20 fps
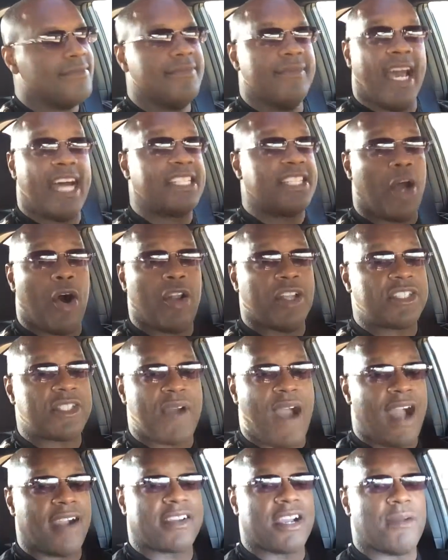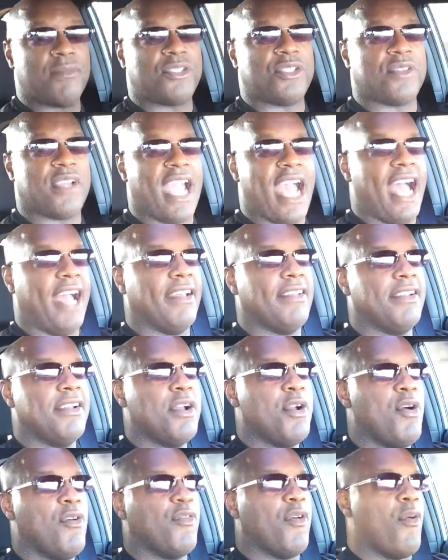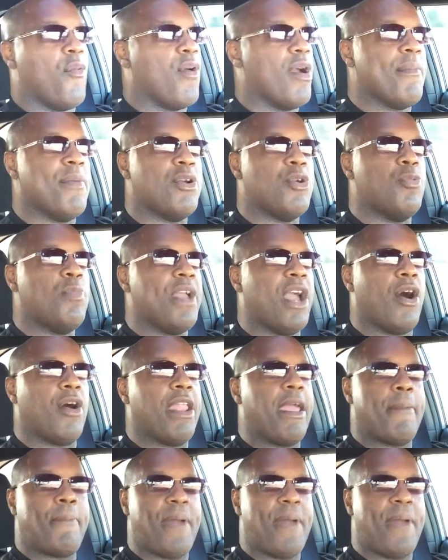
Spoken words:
That's the only two outcomes you got. From women who be on their